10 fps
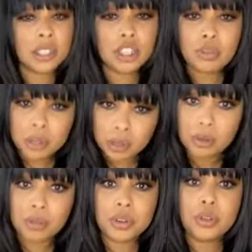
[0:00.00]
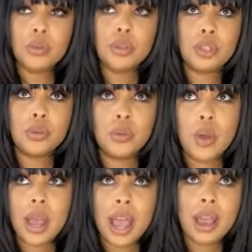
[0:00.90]
just critical for you to
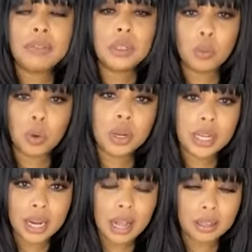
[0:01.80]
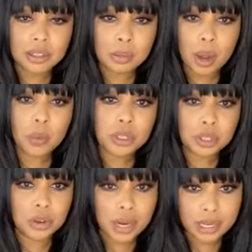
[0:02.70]
have some working knowledge about what you're
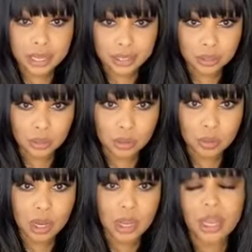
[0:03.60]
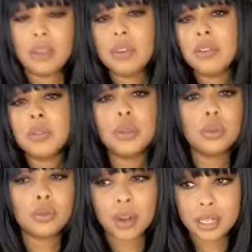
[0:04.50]
trying to get into. Even if you
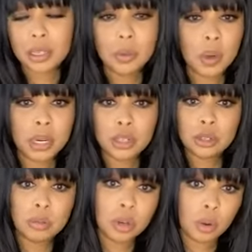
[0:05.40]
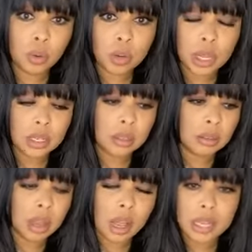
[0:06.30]
do find someone that, is
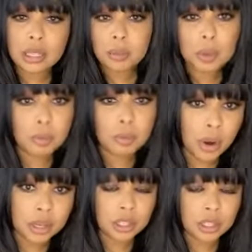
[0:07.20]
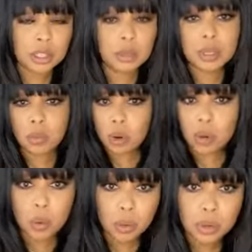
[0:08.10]
accepting partnerships and want
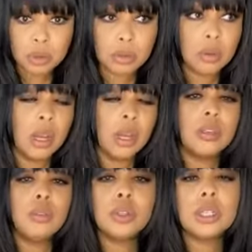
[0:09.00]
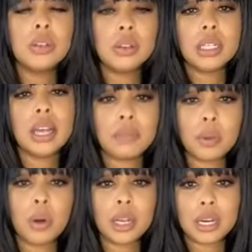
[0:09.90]
to work with you, you still need to have the
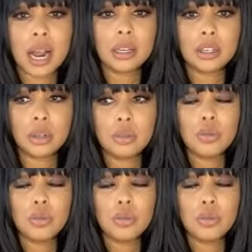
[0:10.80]
working knowledge. So,